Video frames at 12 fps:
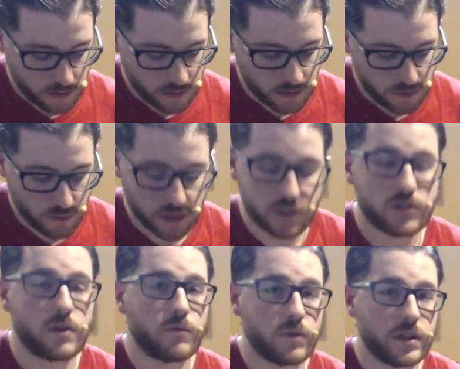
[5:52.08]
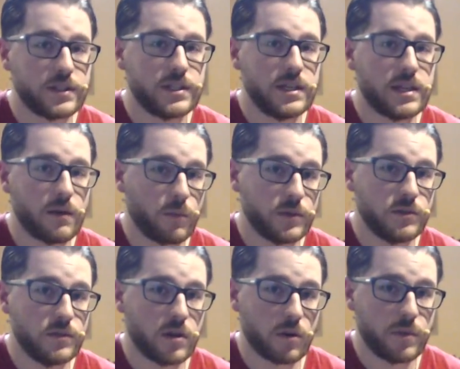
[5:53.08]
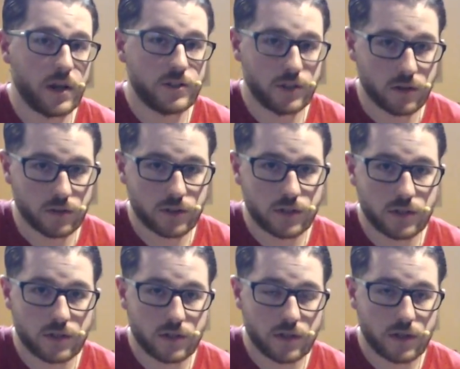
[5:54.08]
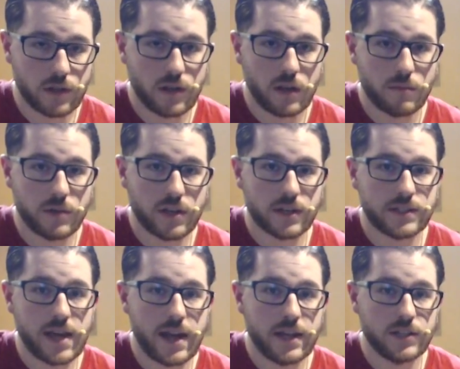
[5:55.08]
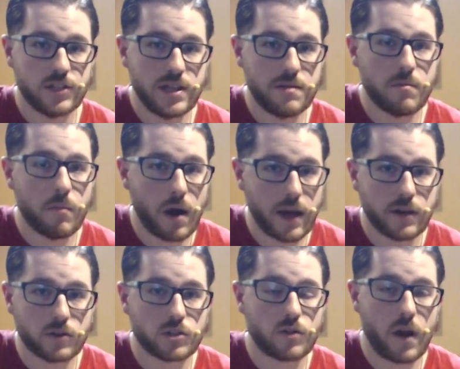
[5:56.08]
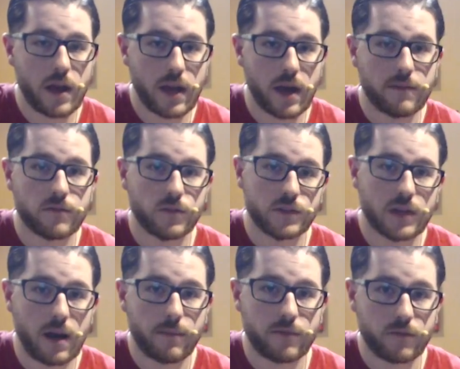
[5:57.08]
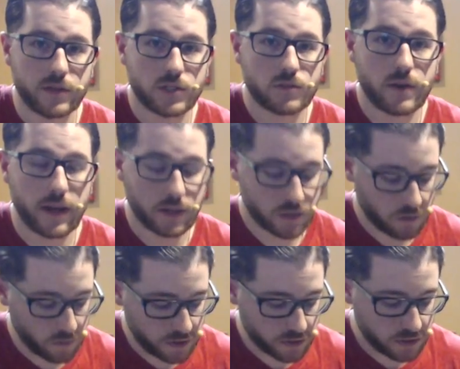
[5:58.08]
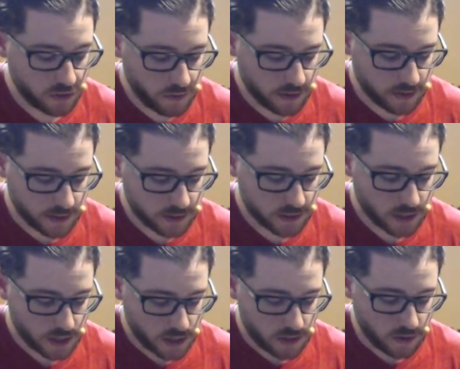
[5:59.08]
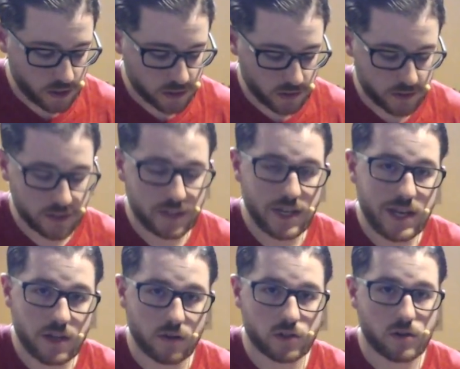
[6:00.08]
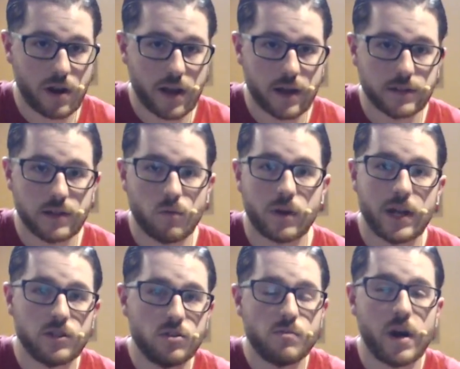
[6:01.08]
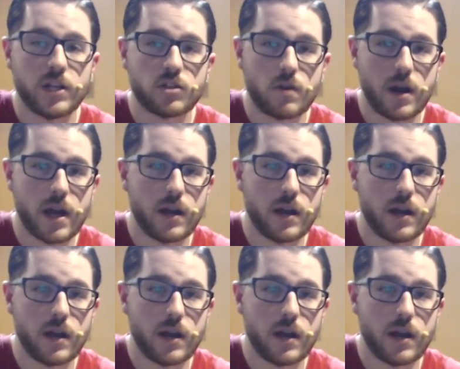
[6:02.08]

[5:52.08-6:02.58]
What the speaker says: you can start really seeing that when we do the arpeggios, because that is the minor triad for the top 3 strings. So when you're doing this, you can start seeing your triads, and when I do my triad